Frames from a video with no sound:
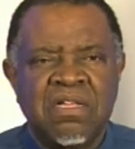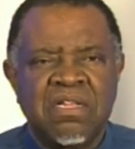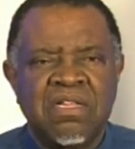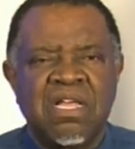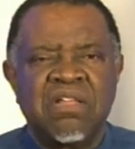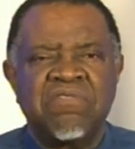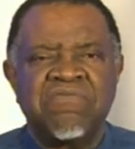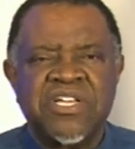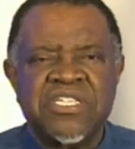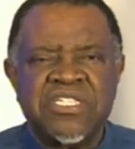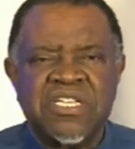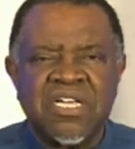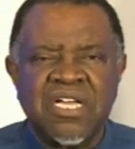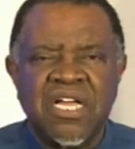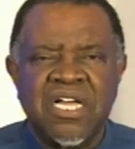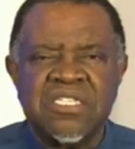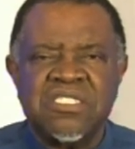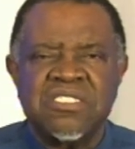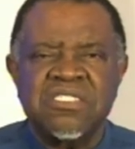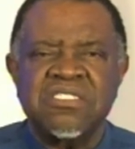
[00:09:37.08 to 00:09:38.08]
The
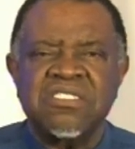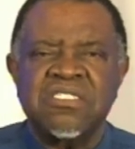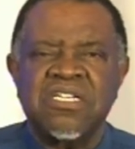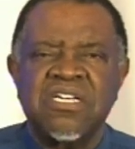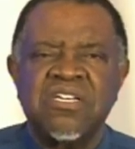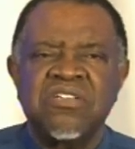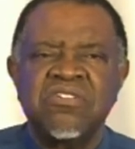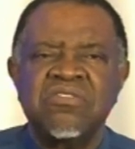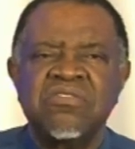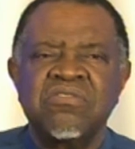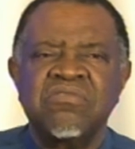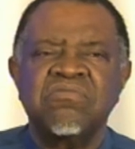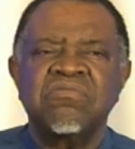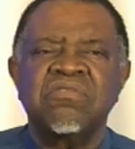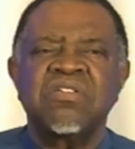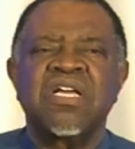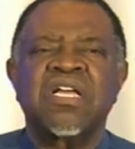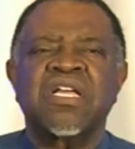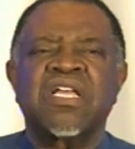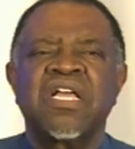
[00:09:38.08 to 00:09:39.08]
investigations
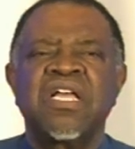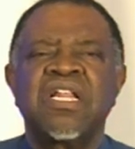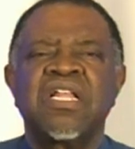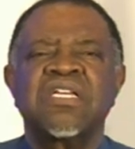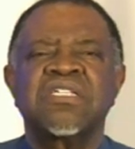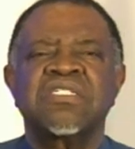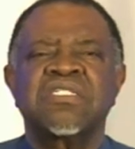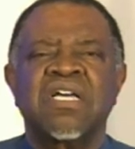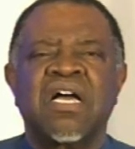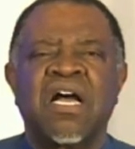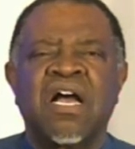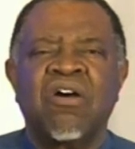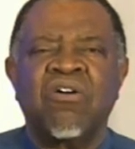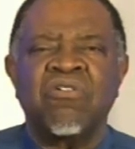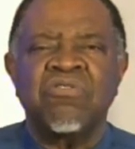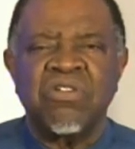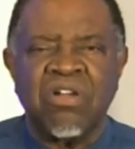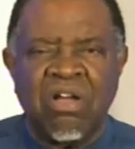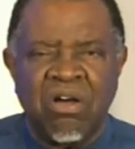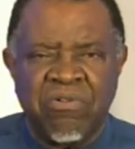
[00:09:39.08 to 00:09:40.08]
into the killings are
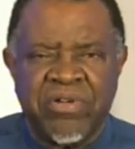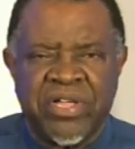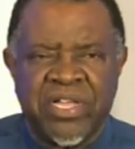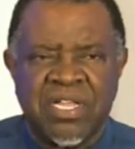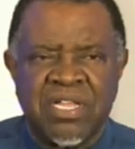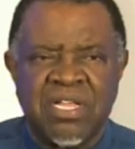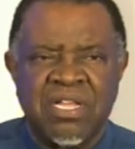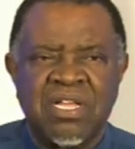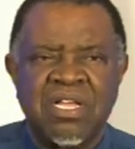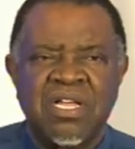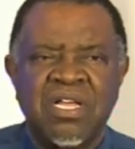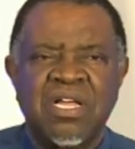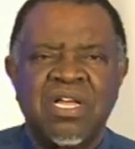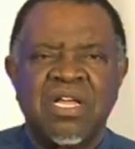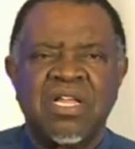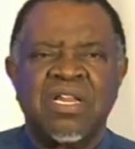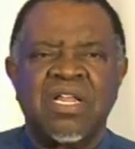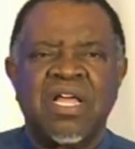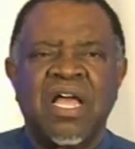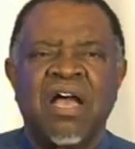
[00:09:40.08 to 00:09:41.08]
ongoing.
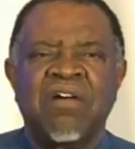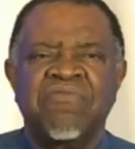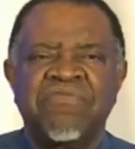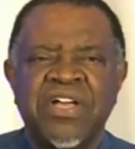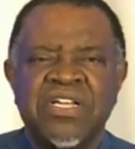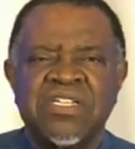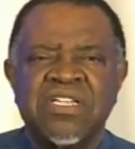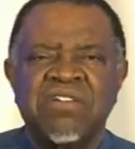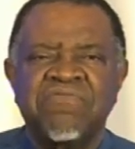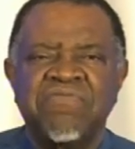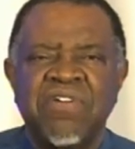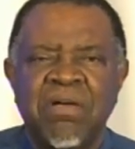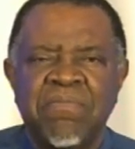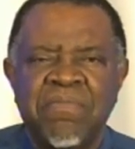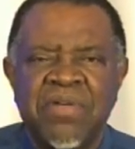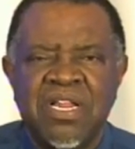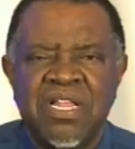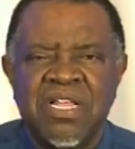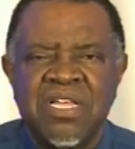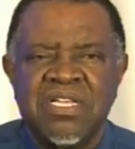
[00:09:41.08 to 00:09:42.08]
The affected
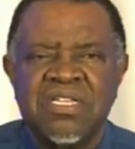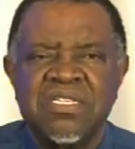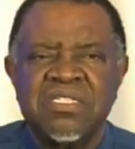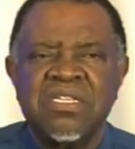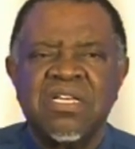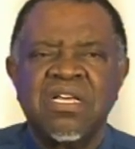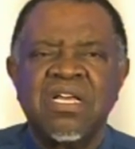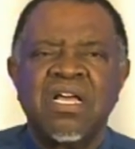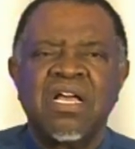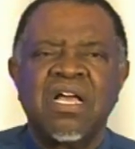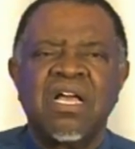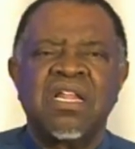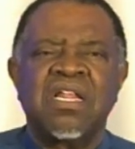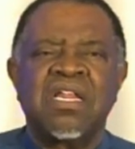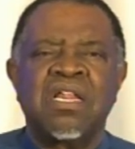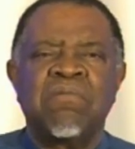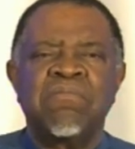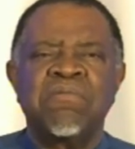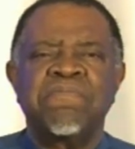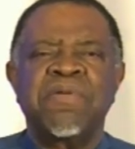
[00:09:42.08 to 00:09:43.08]
families and
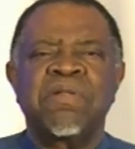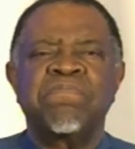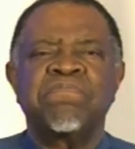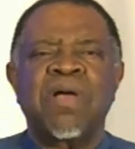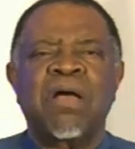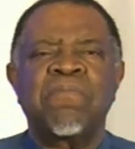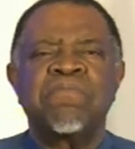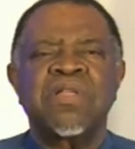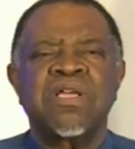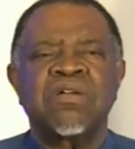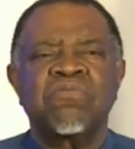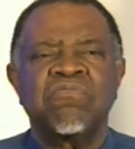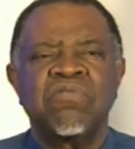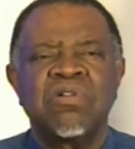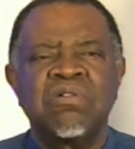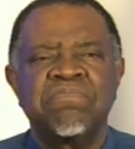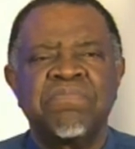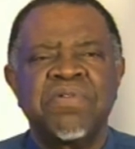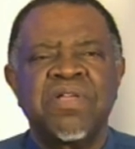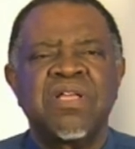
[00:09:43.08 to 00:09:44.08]
the Namibian public
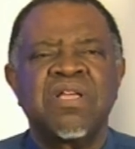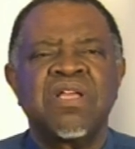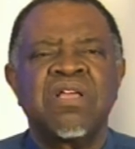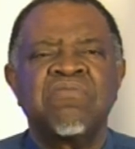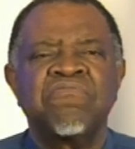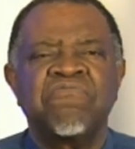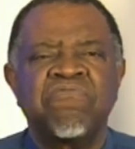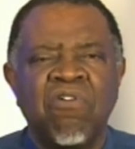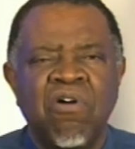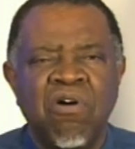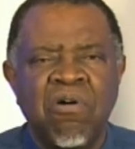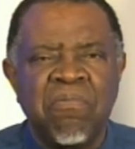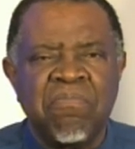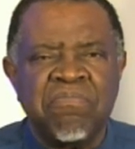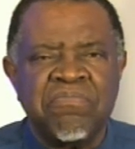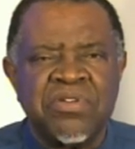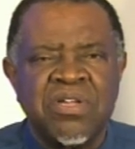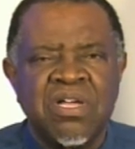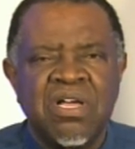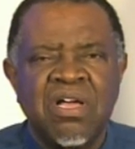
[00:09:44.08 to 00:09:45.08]
will be
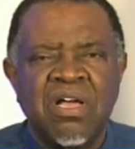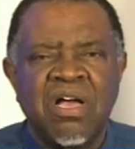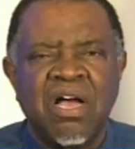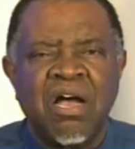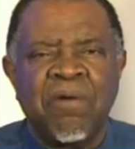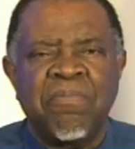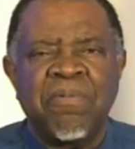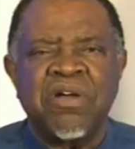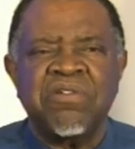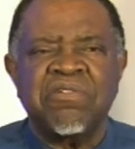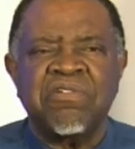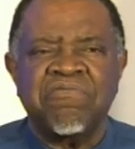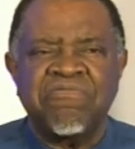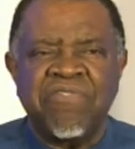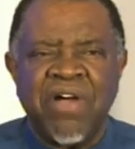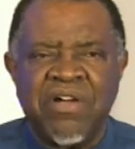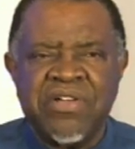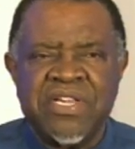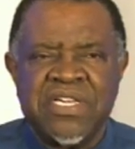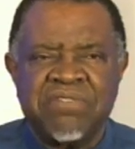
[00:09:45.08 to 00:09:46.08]
informed about the
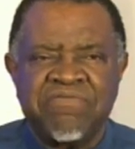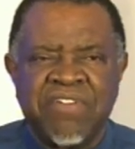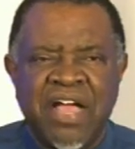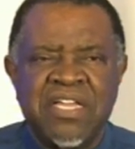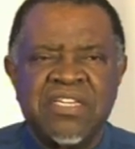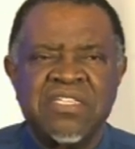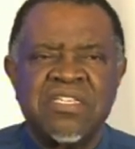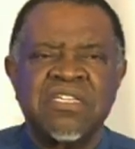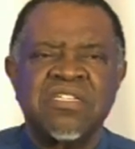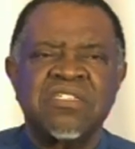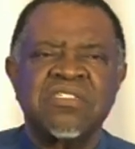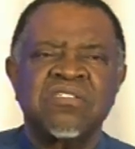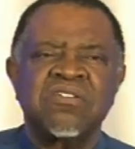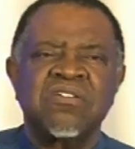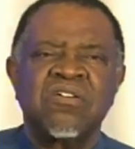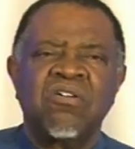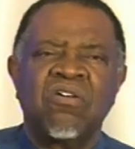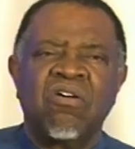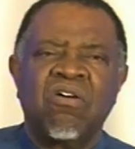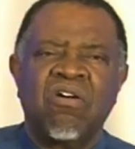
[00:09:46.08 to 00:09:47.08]
findings
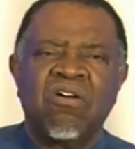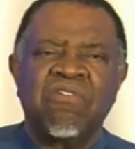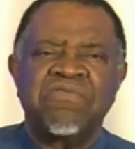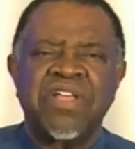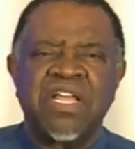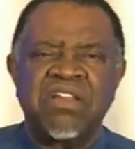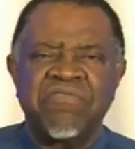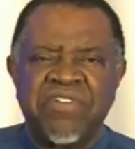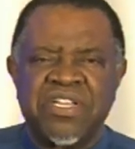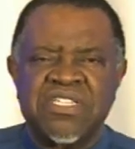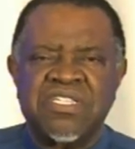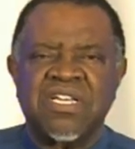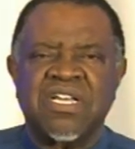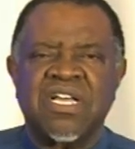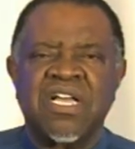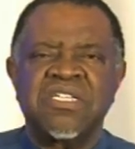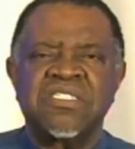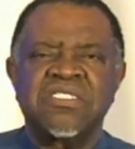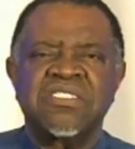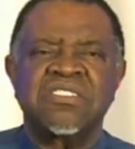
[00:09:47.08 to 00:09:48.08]
of the
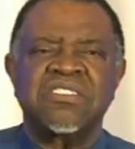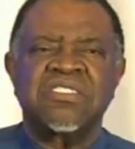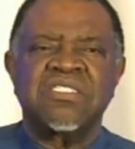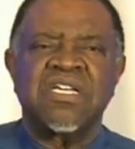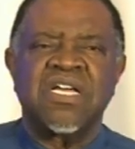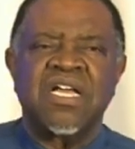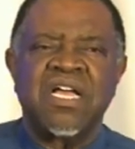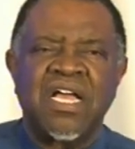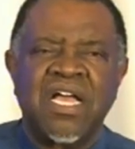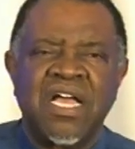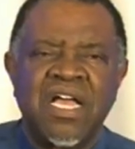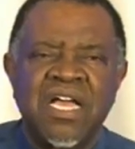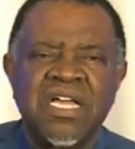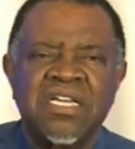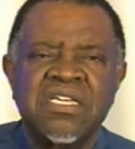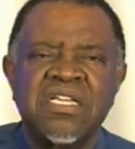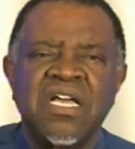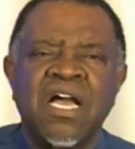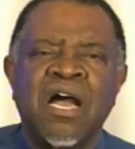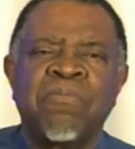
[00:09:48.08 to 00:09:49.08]
investigations
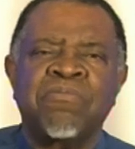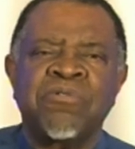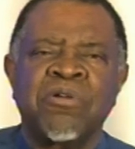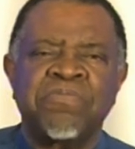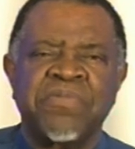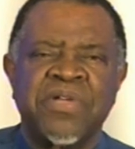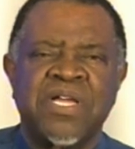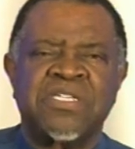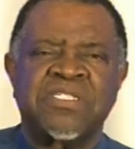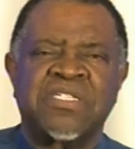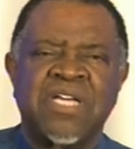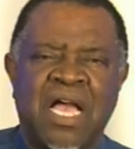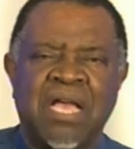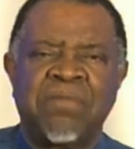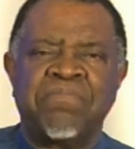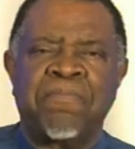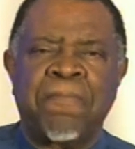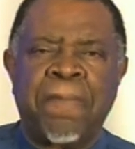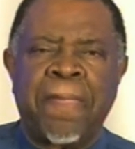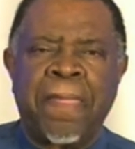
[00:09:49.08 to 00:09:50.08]
at the appropriate time.